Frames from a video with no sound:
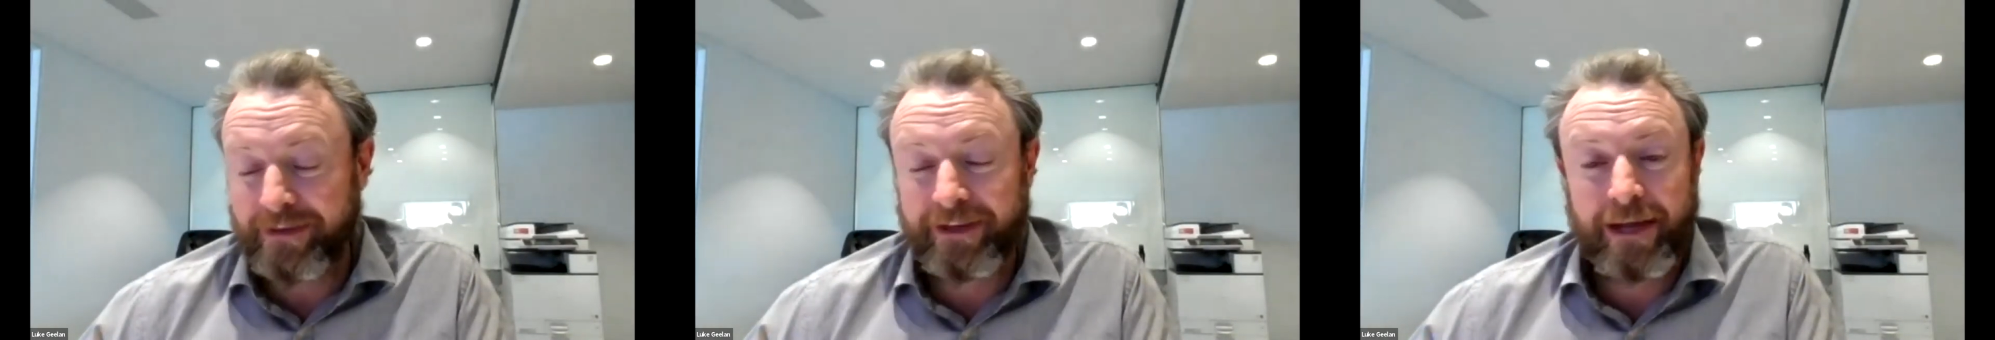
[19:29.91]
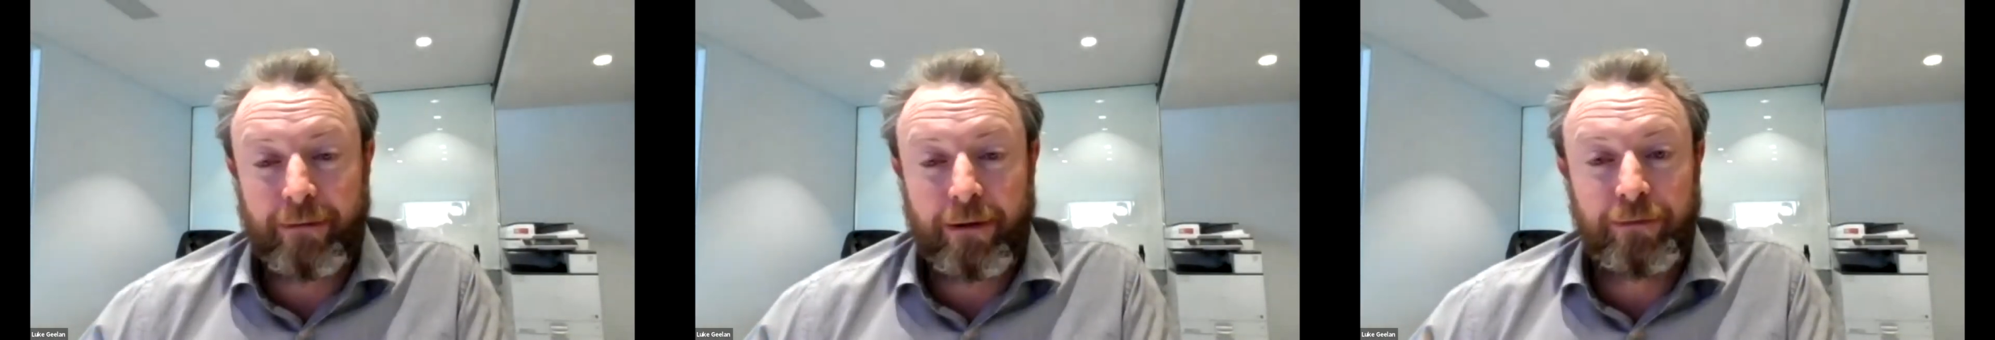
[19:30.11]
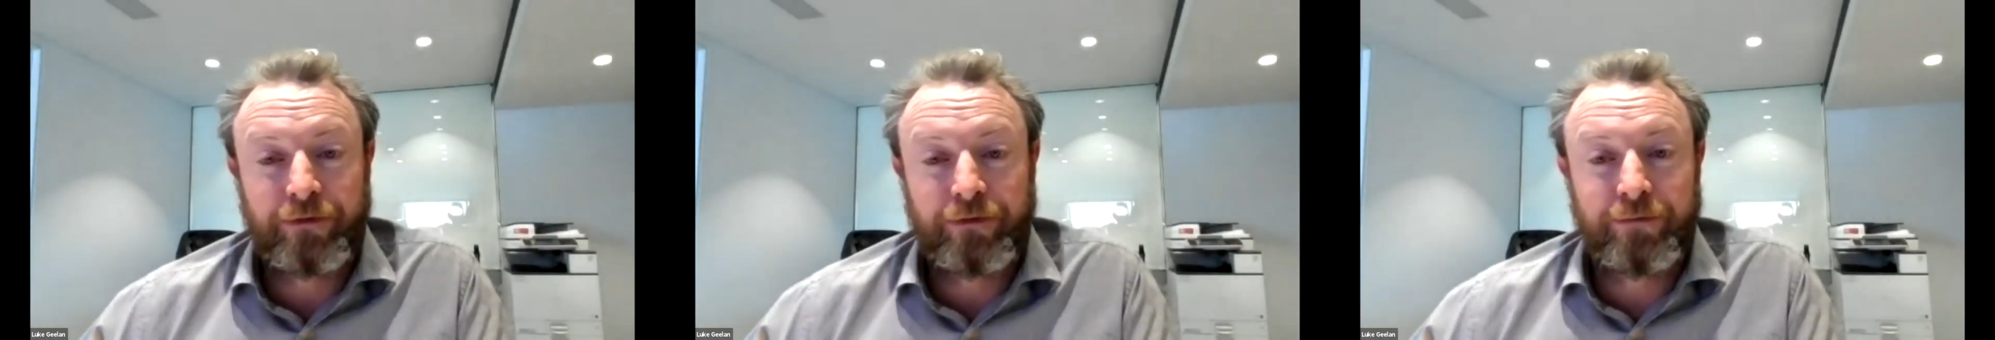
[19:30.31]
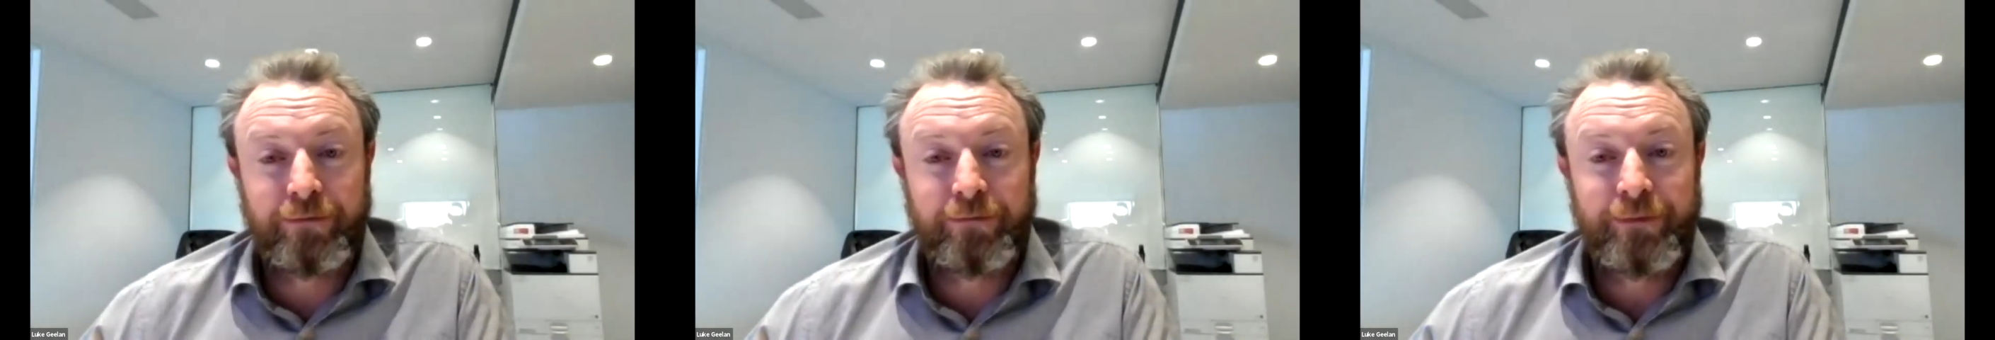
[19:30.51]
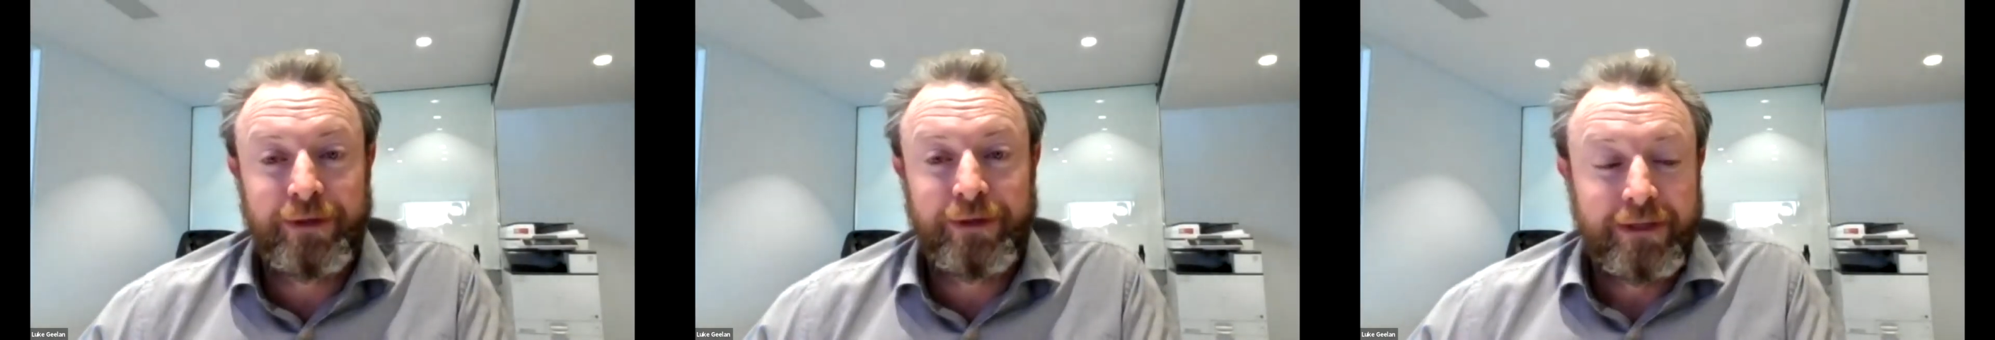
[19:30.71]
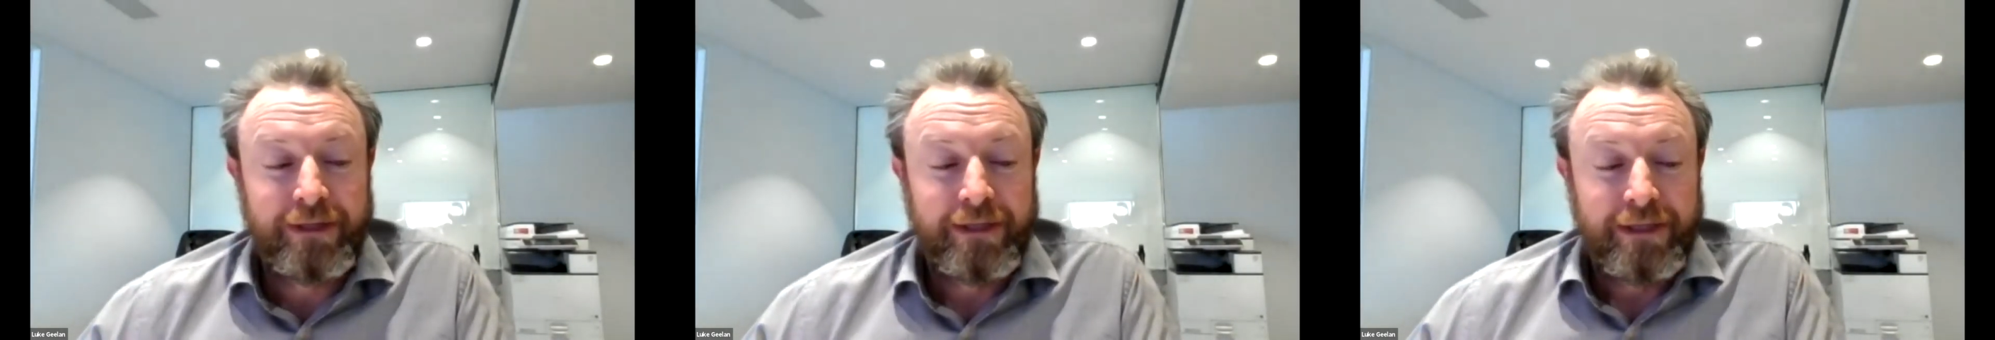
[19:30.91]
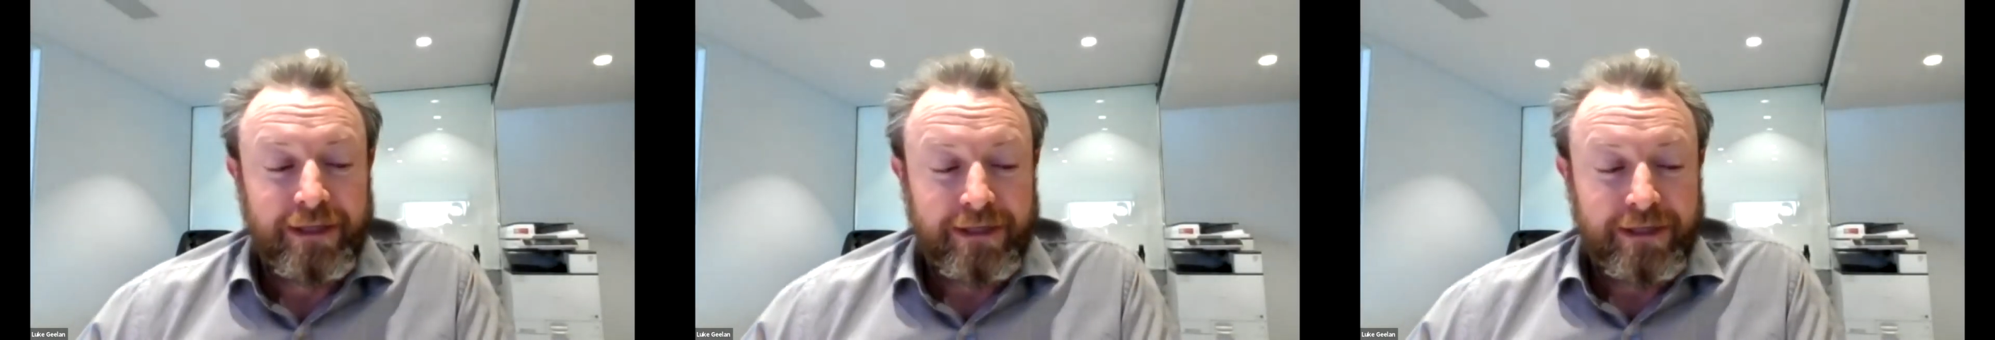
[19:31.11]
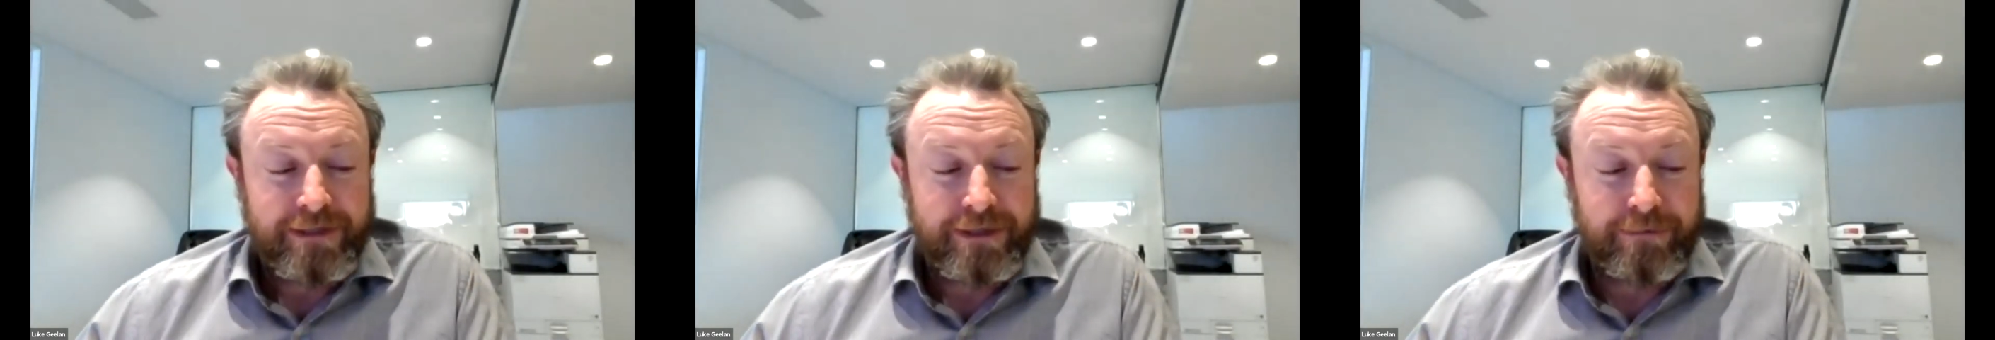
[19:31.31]
to come up with
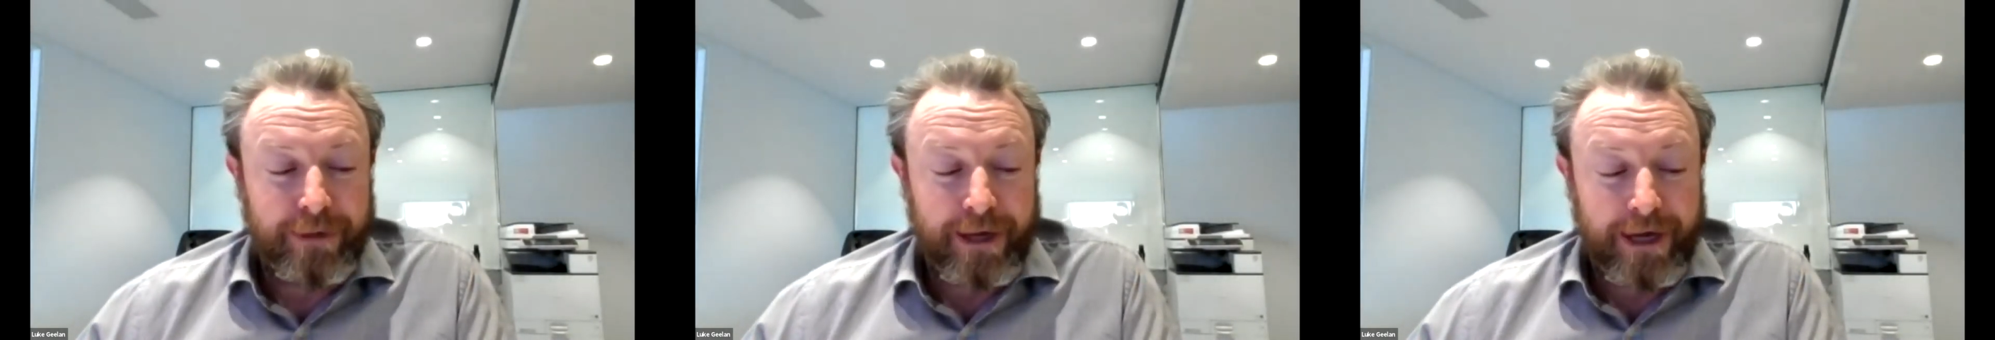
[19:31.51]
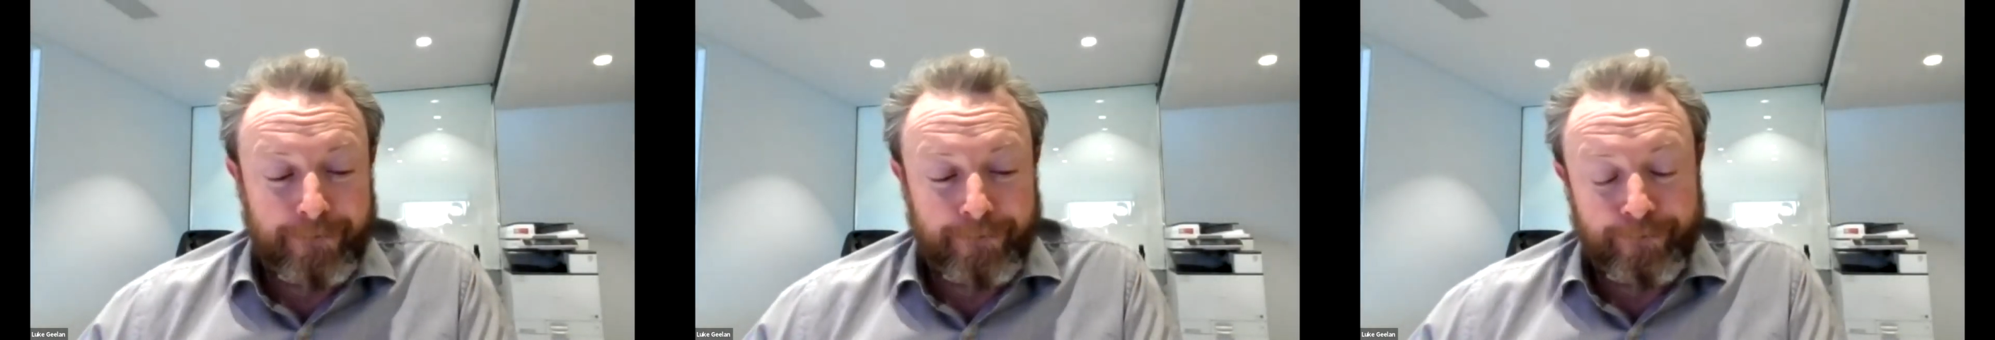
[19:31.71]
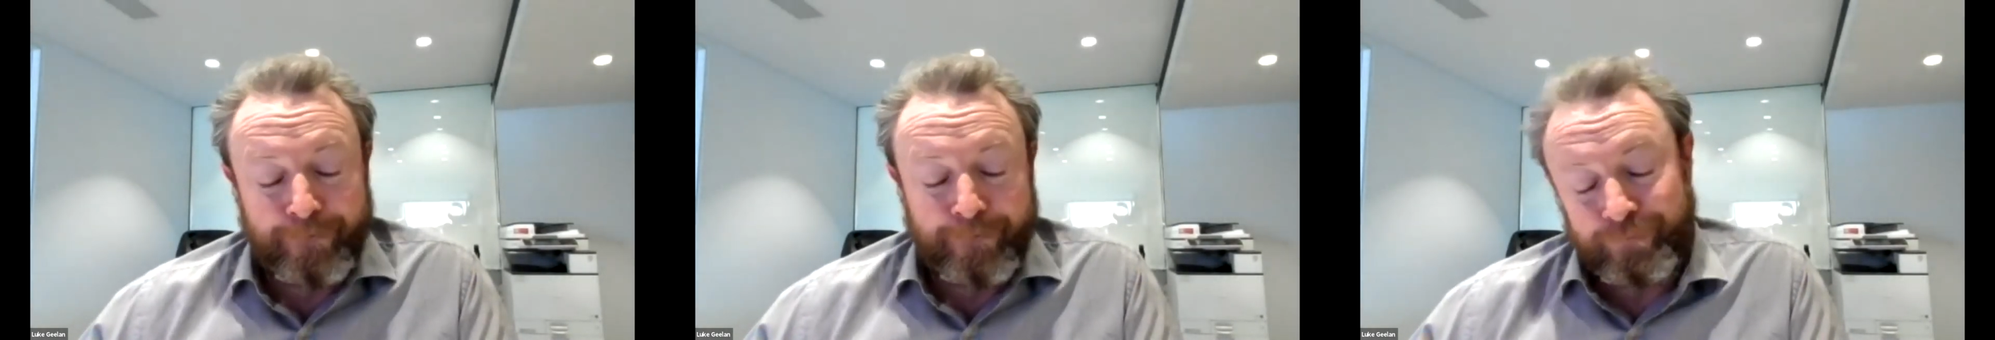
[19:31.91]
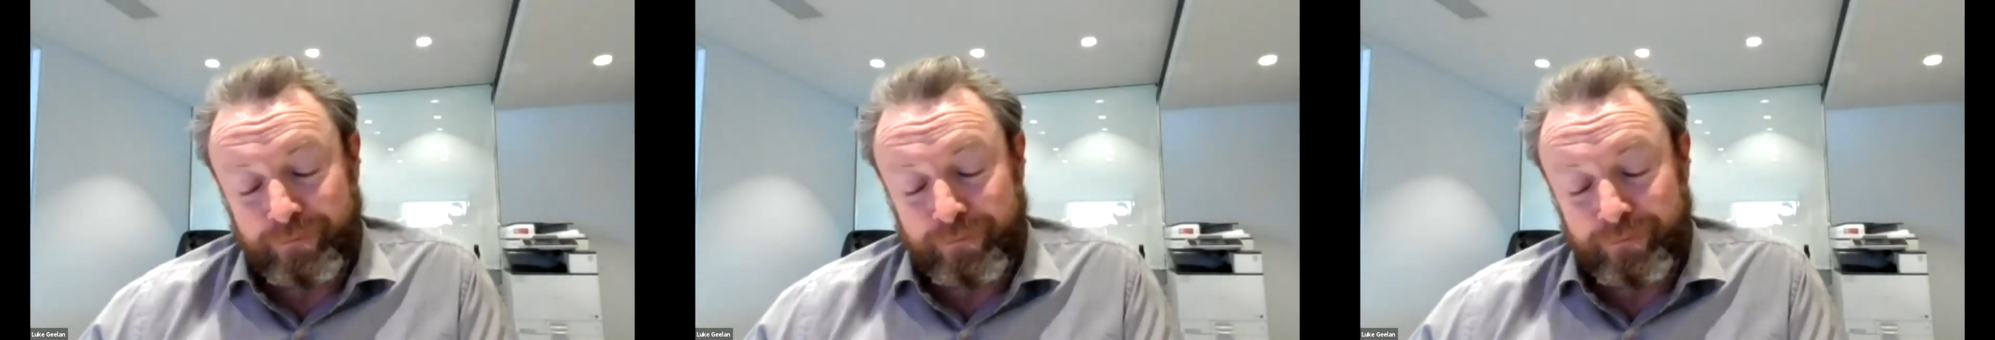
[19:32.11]
some